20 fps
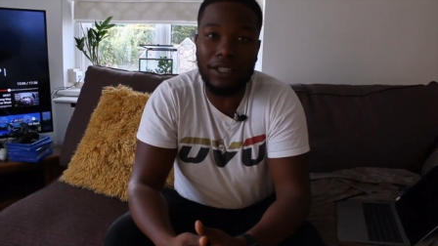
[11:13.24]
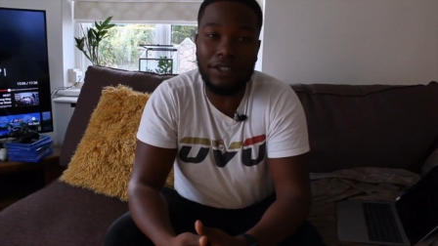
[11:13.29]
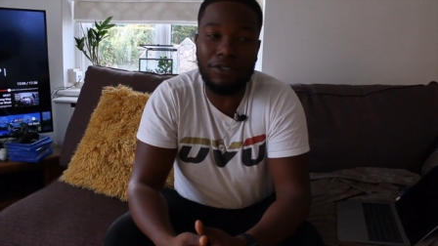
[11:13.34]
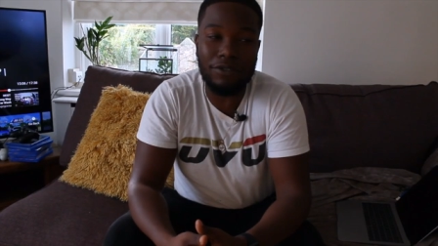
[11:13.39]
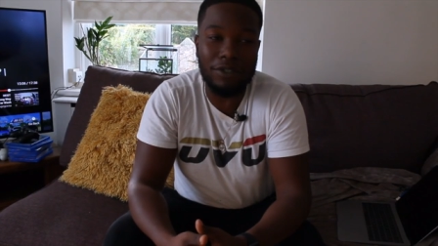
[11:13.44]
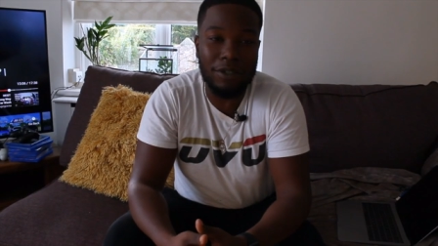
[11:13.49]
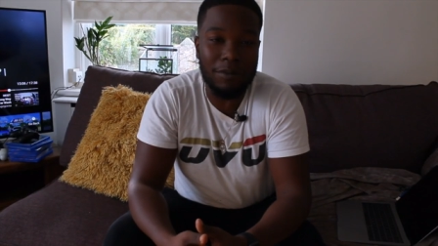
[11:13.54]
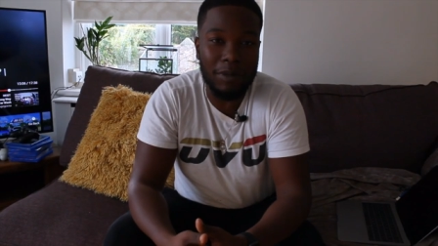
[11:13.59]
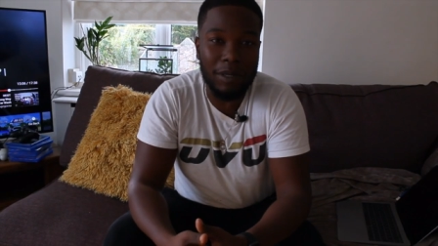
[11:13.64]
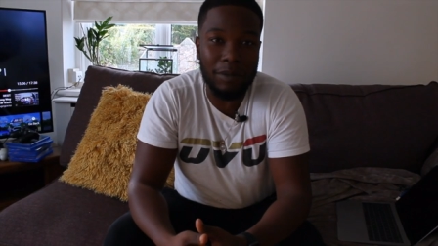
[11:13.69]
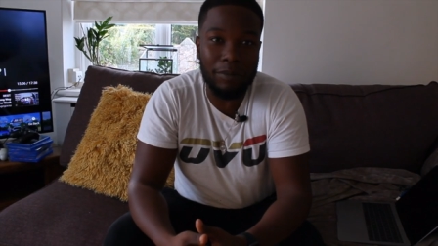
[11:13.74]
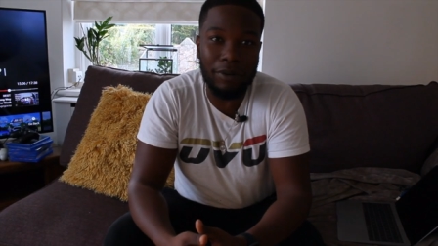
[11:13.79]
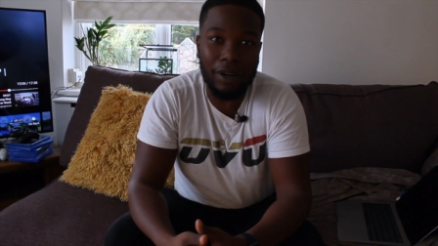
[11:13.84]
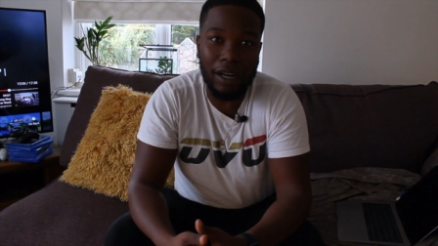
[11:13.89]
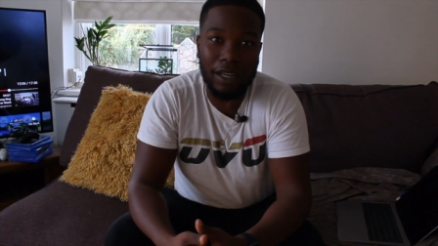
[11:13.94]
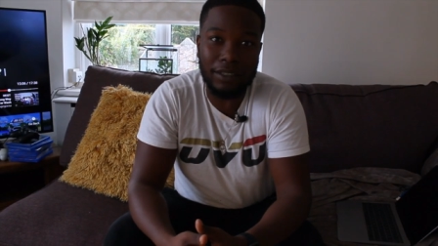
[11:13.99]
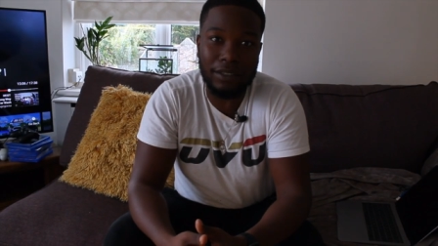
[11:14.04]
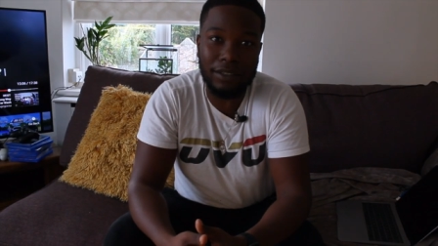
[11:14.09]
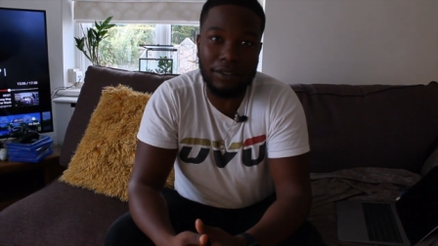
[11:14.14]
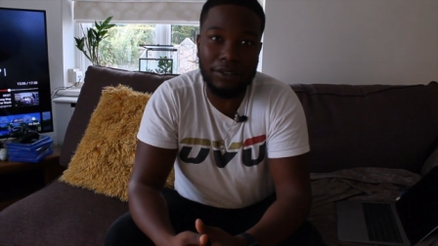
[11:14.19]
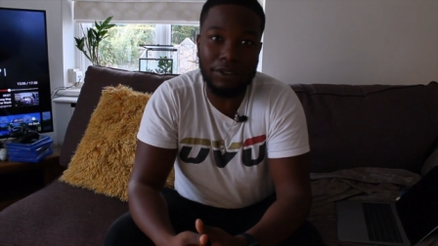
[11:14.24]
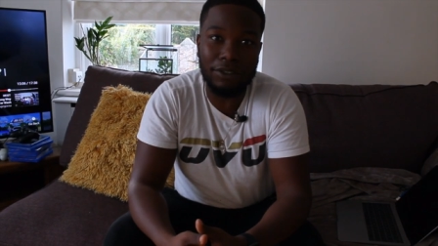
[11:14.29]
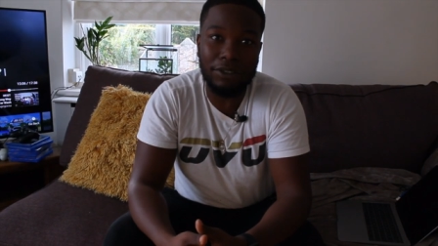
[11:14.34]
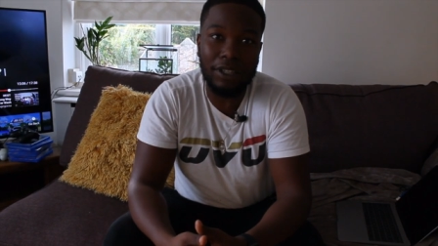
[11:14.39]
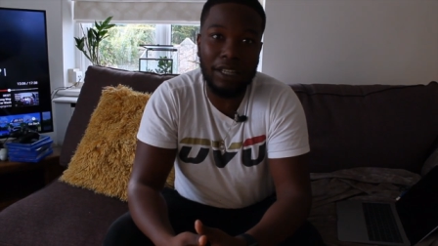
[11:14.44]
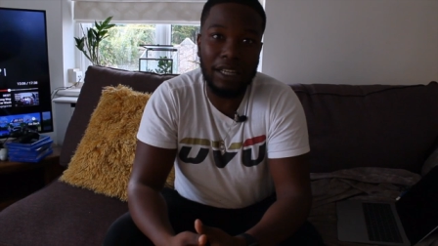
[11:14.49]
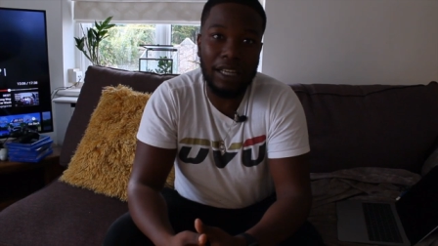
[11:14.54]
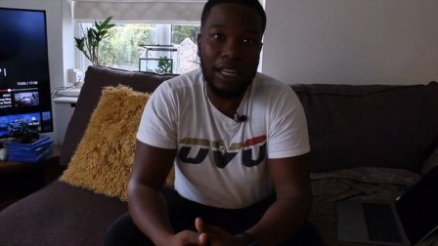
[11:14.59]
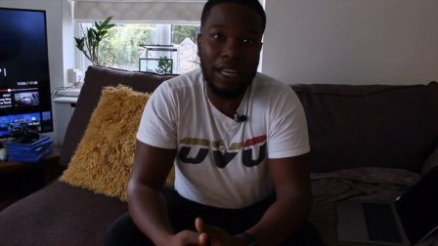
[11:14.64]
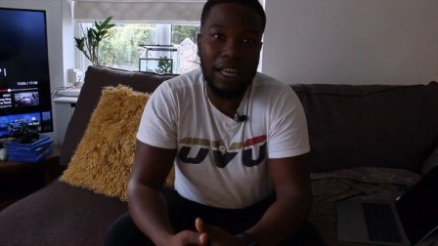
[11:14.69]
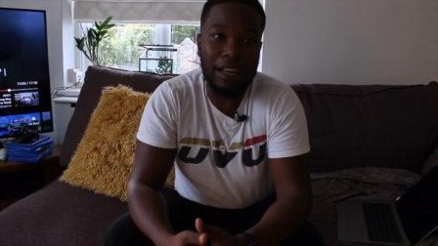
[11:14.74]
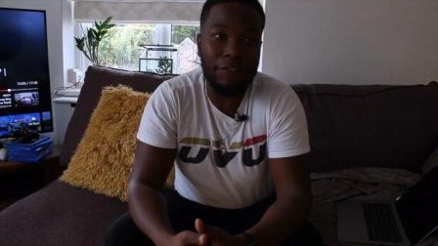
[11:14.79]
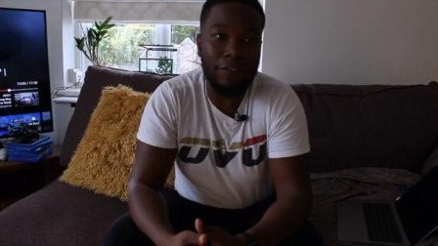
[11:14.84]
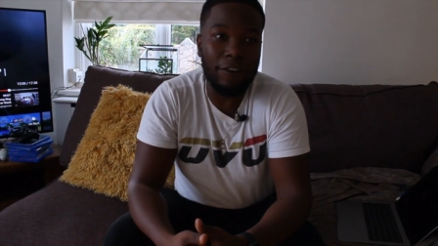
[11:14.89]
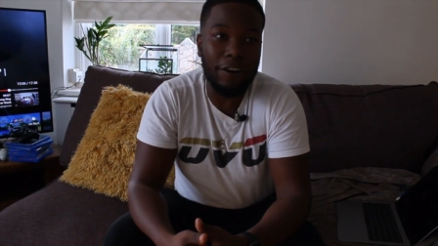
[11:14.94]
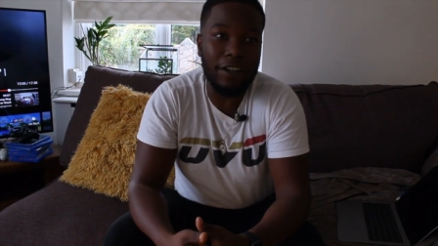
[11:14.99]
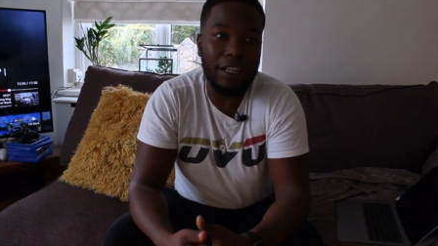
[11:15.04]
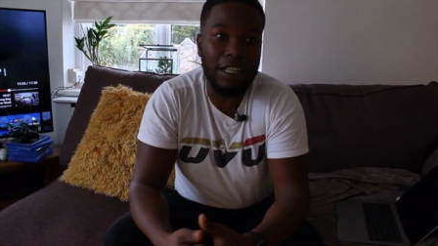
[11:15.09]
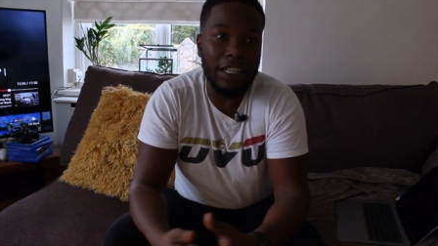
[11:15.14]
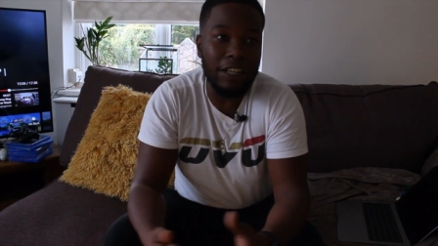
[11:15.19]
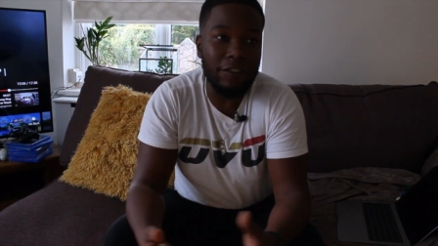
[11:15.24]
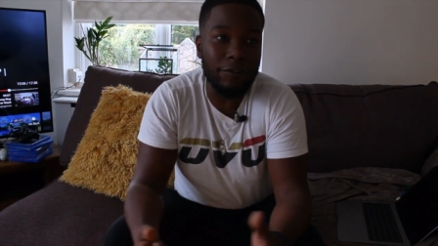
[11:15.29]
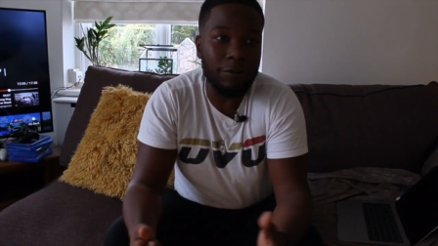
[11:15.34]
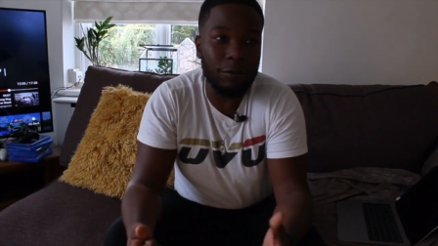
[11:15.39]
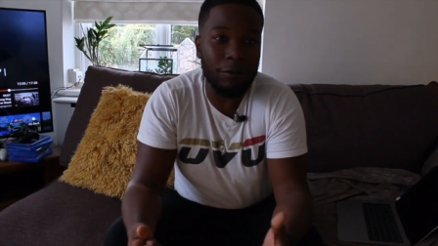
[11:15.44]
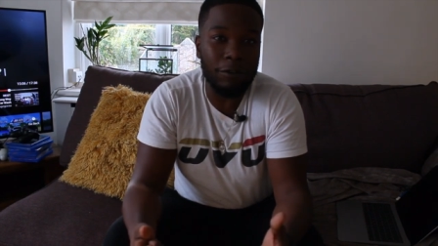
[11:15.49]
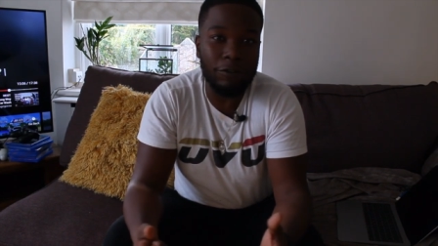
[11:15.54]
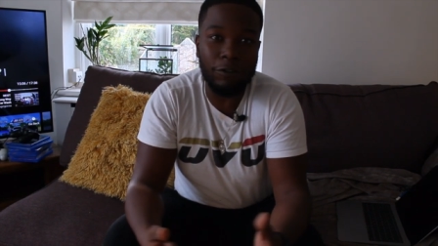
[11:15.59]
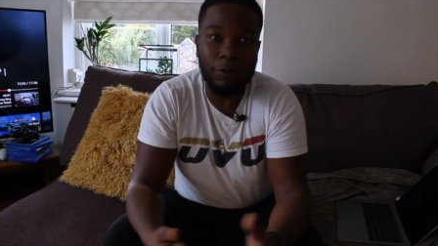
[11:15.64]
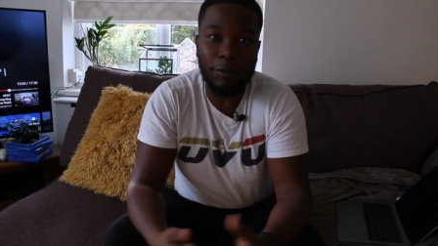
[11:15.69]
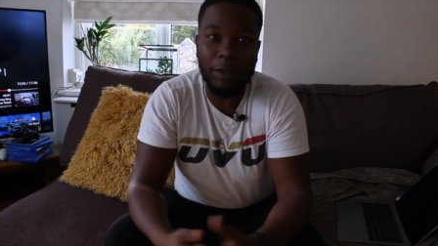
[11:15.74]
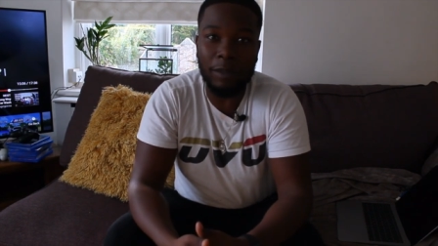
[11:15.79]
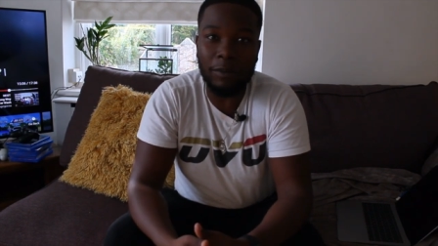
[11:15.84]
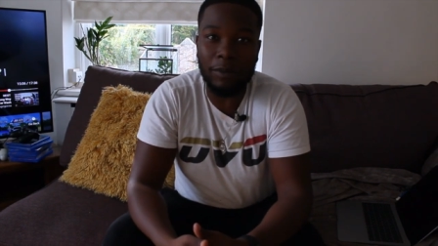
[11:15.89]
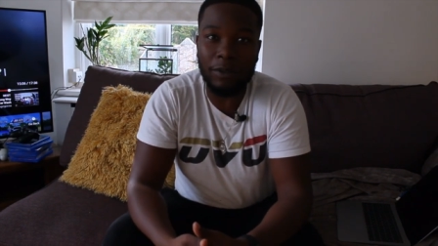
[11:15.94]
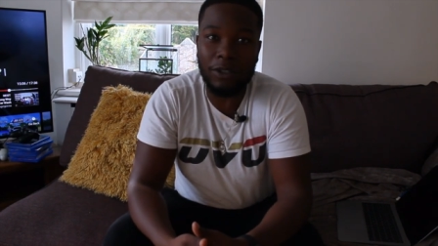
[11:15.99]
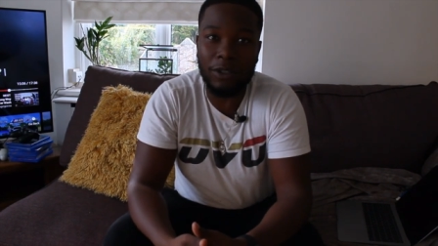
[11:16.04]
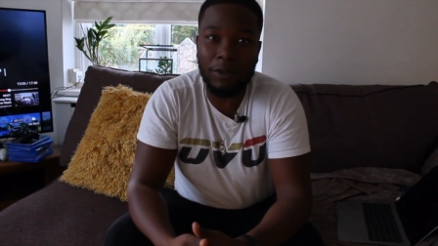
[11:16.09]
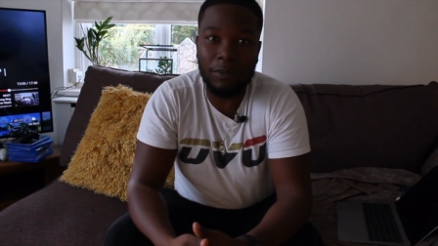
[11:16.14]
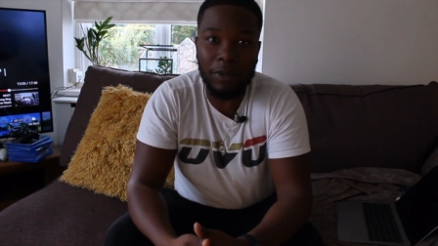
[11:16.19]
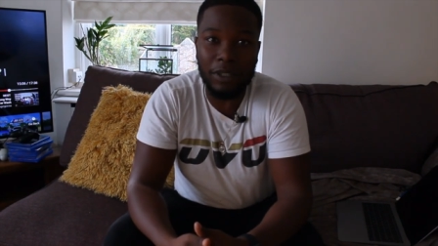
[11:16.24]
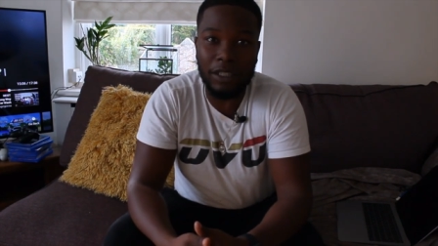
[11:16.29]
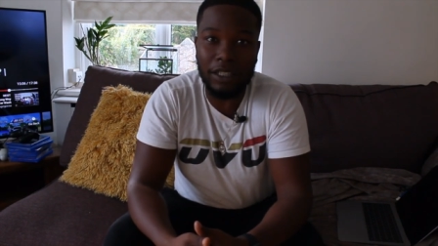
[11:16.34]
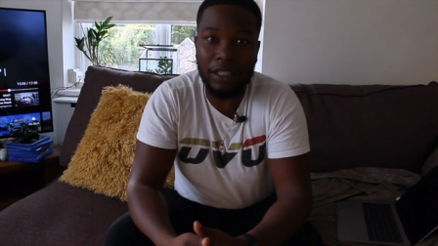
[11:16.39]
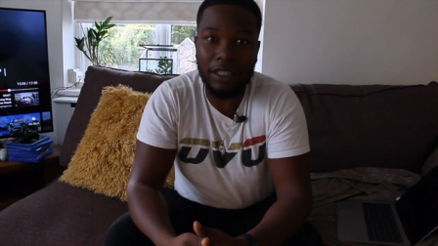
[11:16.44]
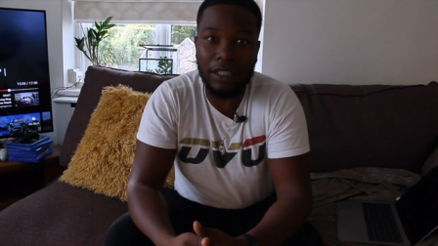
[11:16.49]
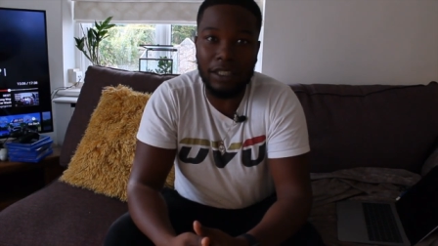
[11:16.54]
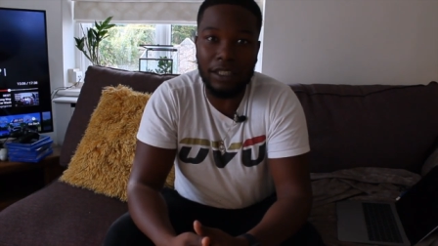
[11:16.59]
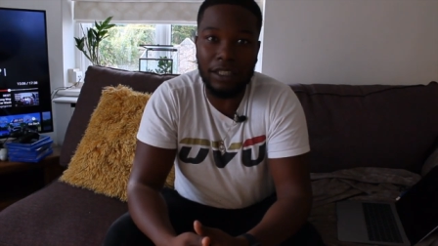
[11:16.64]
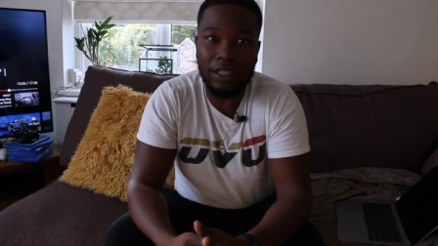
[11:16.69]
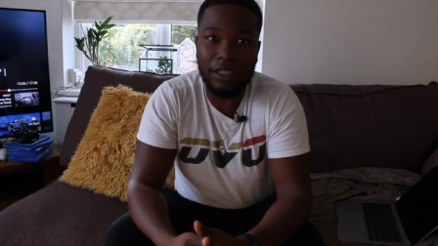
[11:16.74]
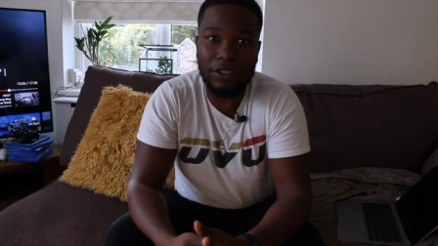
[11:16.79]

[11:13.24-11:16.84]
extremely practical and very livable for people to be,